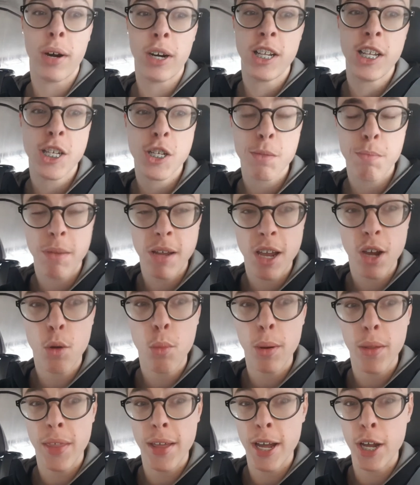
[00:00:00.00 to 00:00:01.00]
we're going to speak
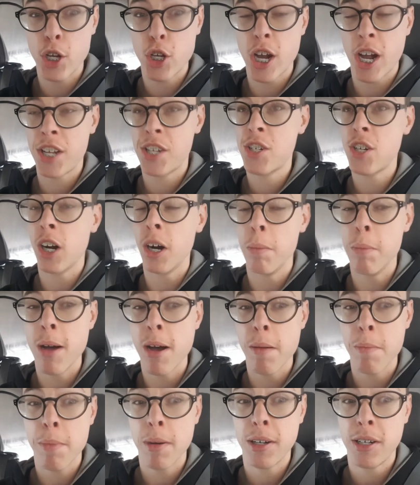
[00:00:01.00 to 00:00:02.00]
with a Jetstar
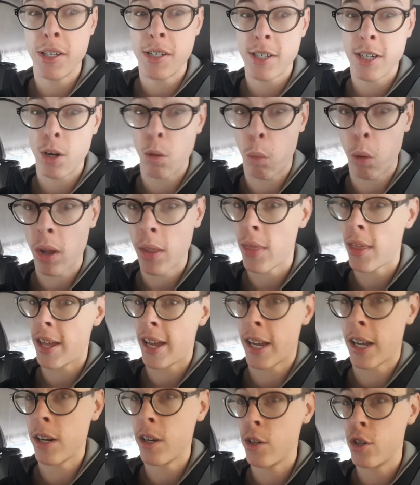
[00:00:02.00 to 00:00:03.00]
member to see what
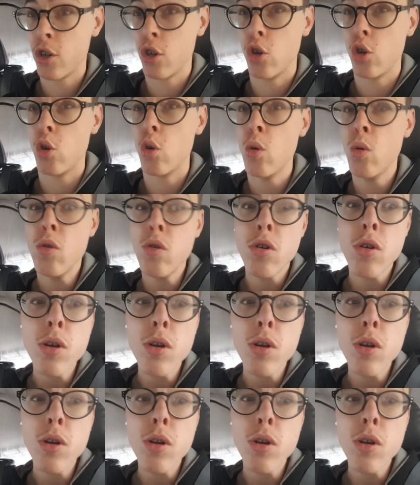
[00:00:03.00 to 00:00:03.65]
they can do,